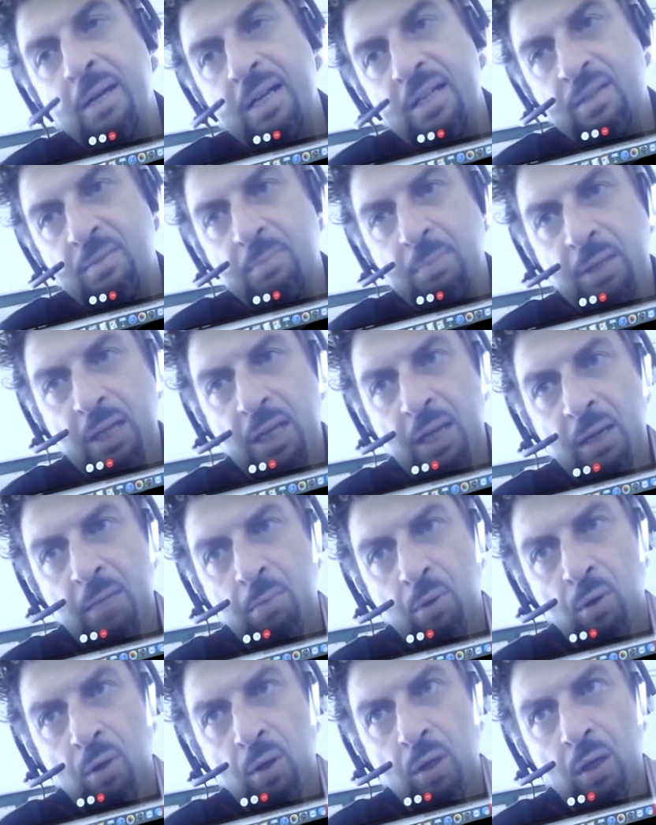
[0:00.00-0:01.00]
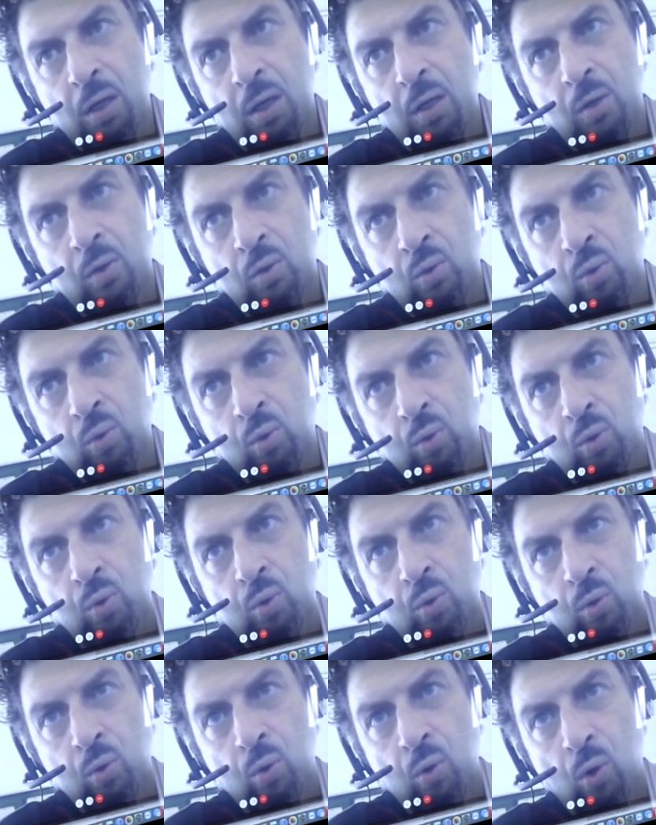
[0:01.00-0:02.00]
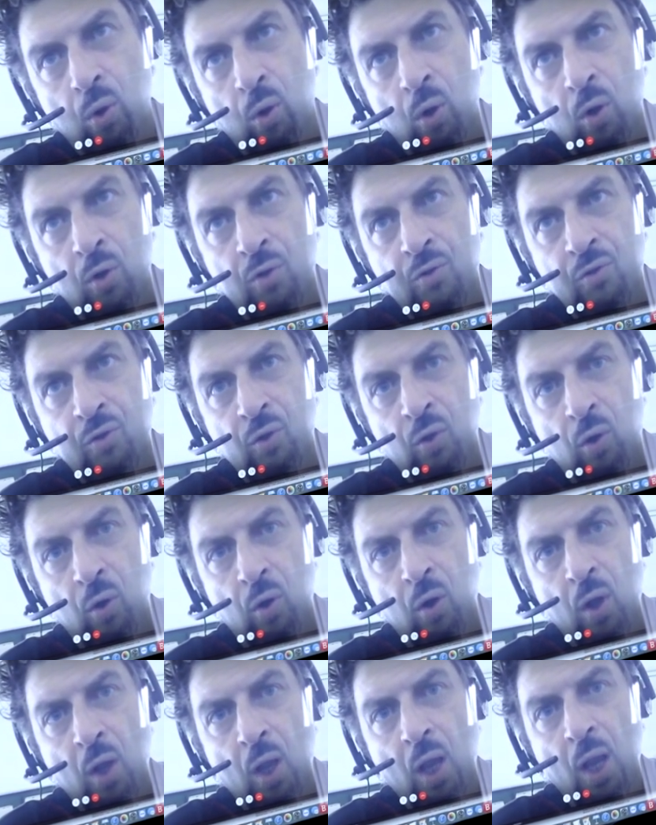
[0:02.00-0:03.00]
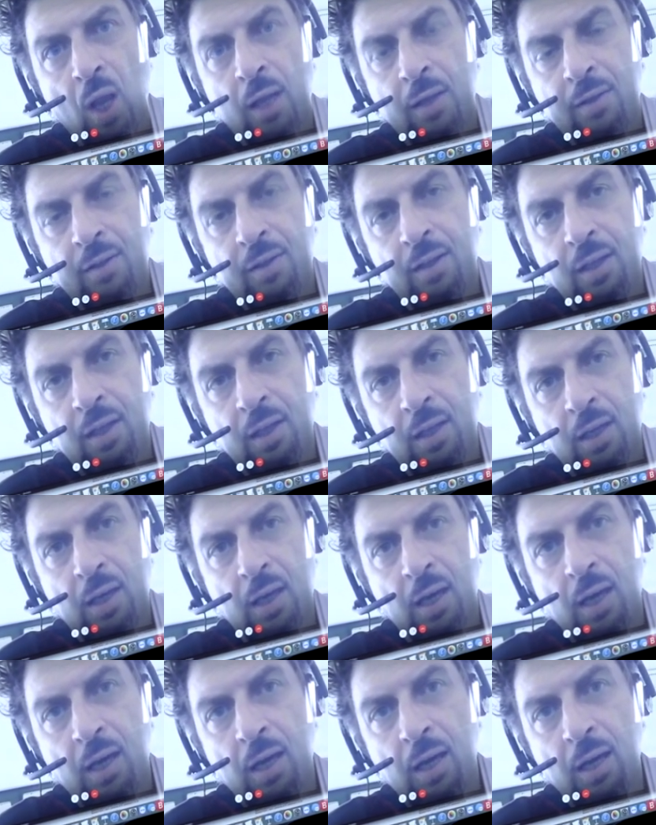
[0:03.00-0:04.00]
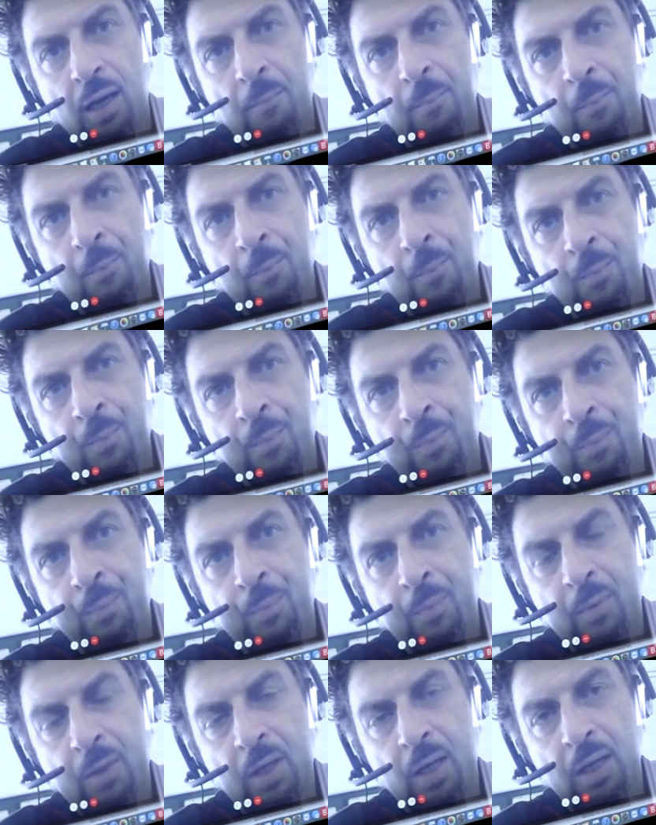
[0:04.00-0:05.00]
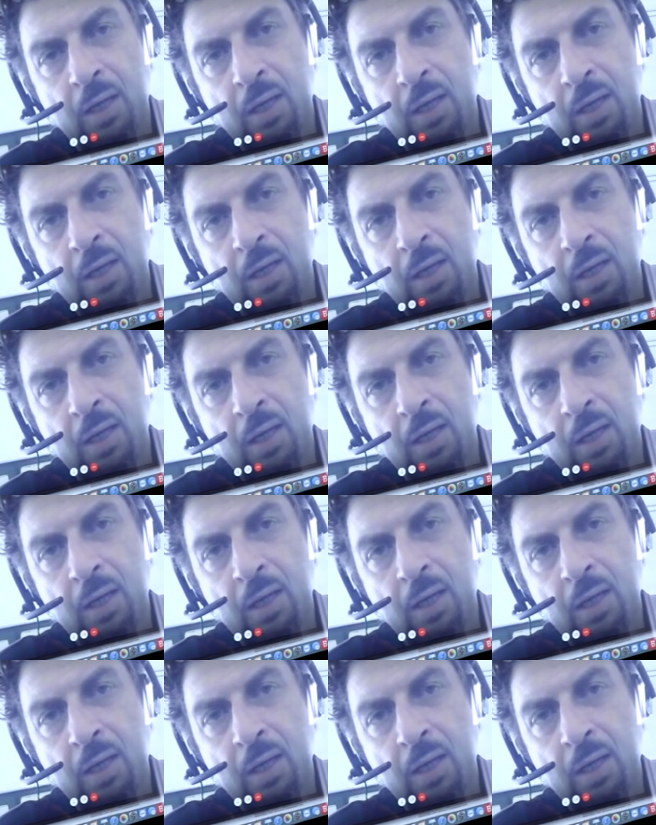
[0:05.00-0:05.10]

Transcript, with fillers: must be able to do also the um,